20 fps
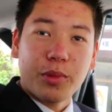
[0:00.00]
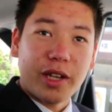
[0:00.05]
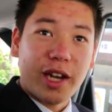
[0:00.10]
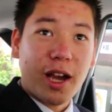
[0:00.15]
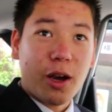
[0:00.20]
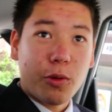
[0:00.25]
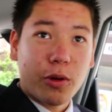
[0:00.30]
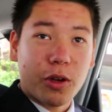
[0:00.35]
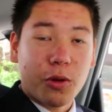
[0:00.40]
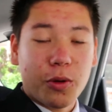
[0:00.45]
But
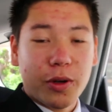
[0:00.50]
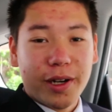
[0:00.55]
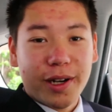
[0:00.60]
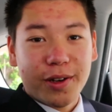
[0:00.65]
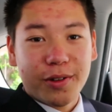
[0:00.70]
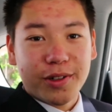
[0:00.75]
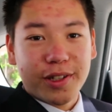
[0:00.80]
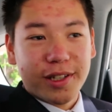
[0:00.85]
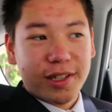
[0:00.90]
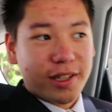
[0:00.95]
now we're going
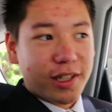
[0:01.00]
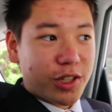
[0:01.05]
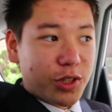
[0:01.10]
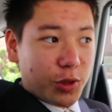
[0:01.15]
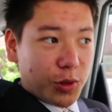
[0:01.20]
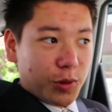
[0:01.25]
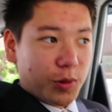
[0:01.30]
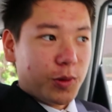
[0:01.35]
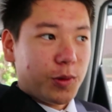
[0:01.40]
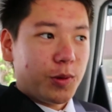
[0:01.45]
out
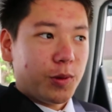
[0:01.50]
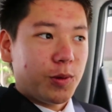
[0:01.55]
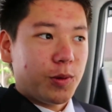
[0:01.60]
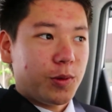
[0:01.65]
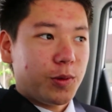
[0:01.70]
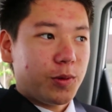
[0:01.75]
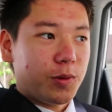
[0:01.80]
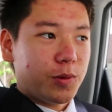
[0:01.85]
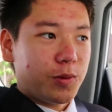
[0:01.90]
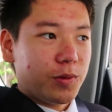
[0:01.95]

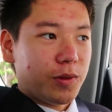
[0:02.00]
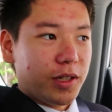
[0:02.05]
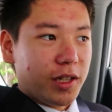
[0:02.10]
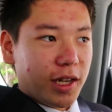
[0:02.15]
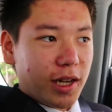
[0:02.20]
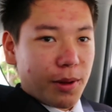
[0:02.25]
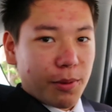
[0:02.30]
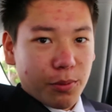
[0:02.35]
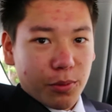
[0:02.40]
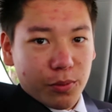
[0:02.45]
to
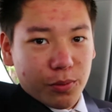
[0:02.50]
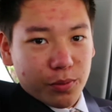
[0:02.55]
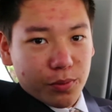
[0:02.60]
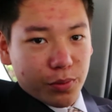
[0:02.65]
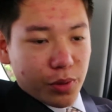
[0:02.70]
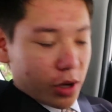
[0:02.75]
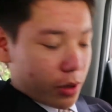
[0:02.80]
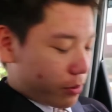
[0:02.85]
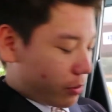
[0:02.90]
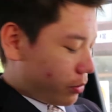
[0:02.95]

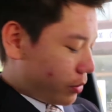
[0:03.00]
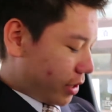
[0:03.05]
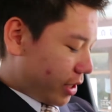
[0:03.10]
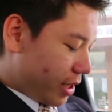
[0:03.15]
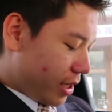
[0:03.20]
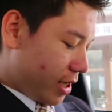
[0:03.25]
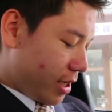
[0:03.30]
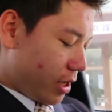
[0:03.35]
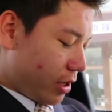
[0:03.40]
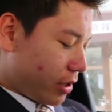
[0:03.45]
probably
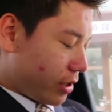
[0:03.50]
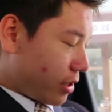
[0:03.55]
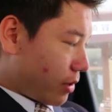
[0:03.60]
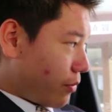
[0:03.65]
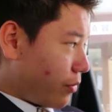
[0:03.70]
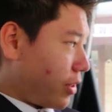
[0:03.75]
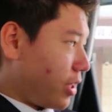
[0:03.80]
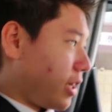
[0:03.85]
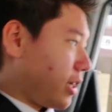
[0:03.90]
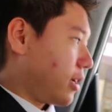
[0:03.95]
eat
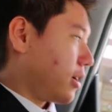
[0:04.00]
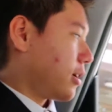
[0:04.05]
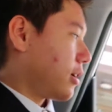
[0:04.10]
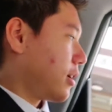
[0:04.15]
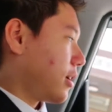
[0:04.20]
something.